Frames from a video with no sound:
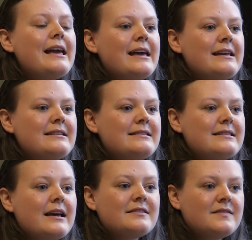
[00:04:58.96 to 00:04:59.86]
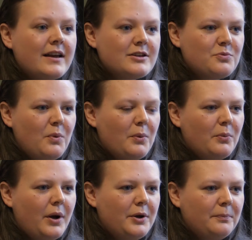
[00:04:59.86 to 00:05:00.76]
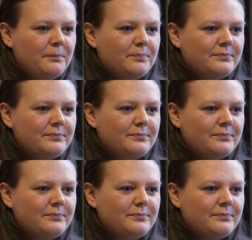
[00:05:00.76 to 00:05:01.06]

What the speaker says: is a sexual one.